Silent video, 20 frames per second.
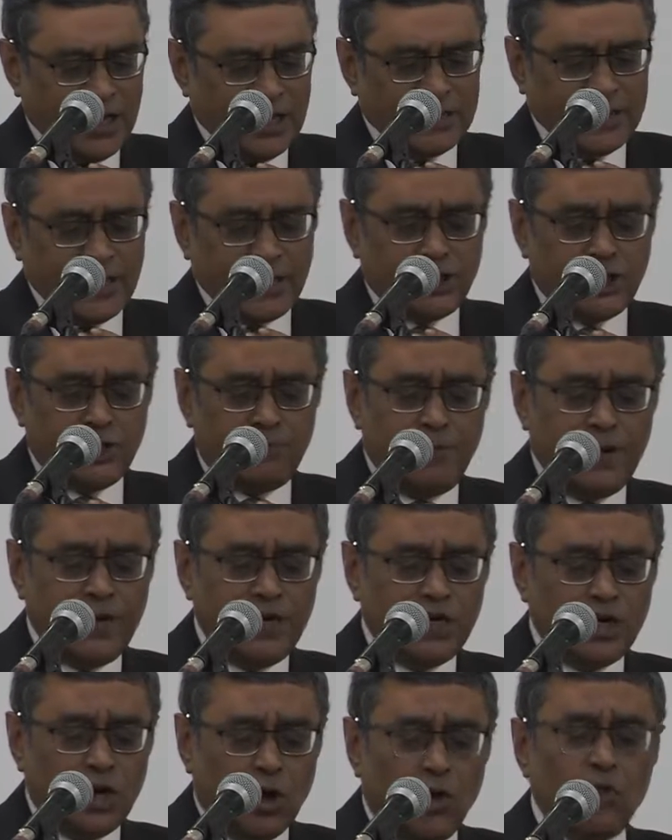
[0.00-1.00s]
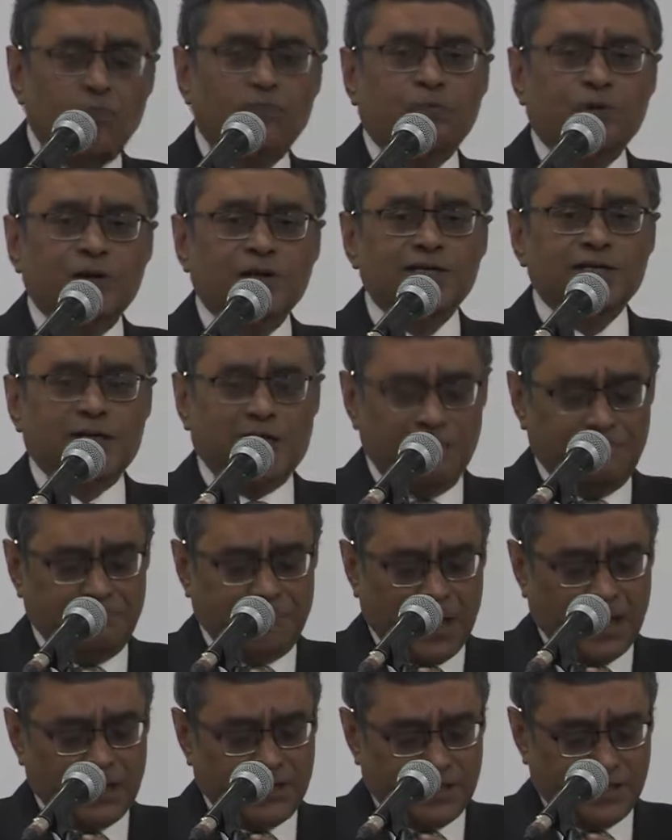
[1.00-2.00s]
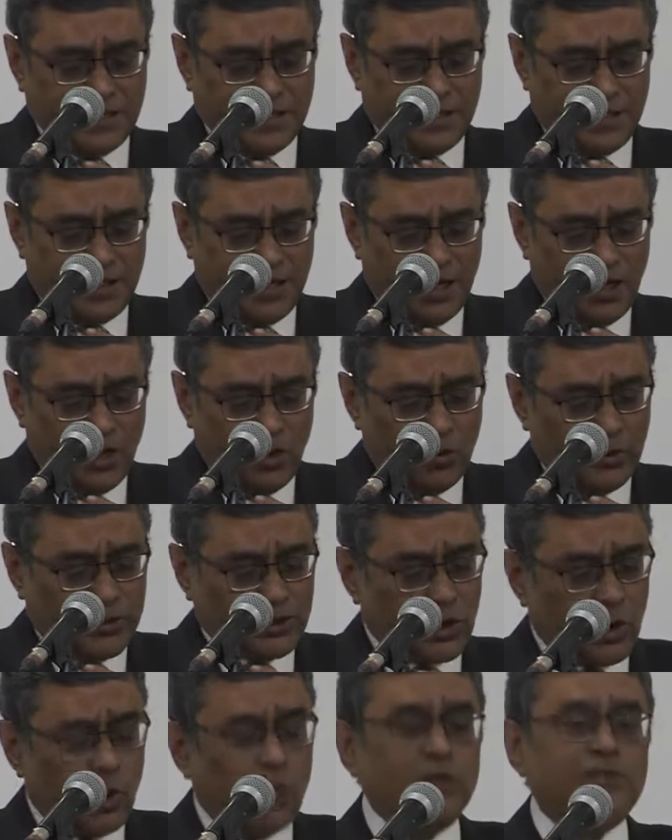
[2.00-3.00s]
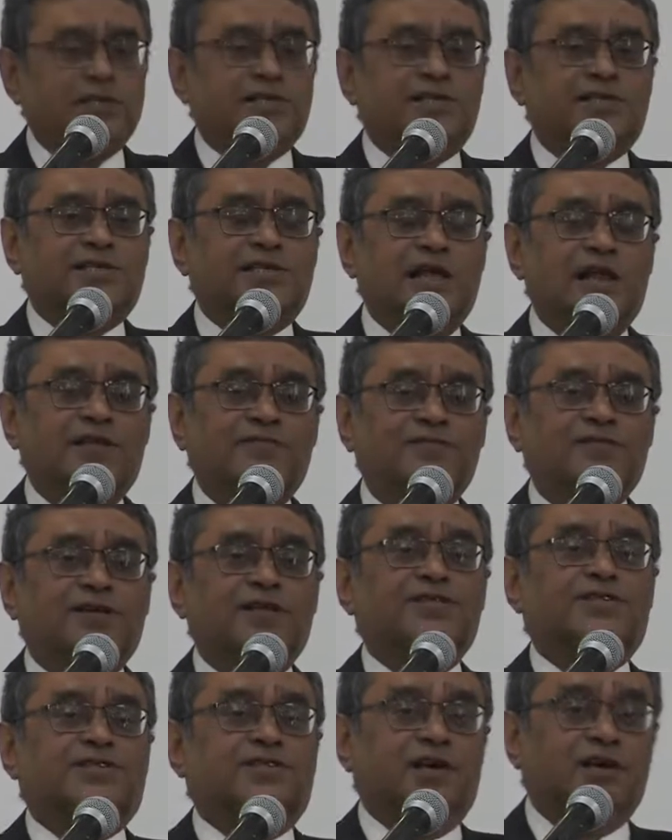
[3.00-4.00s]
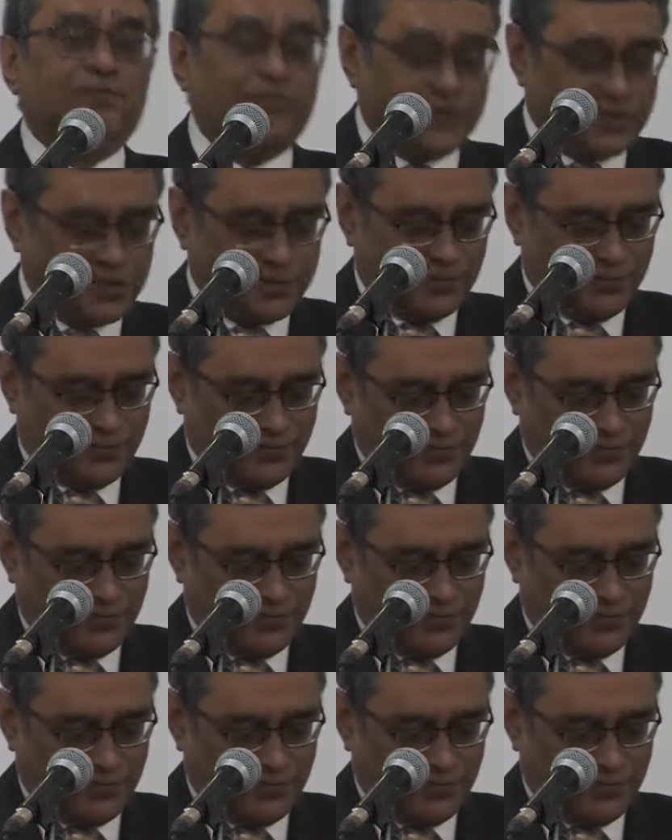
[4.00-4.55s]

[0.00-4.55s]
there should be no political party which calls itself conservative.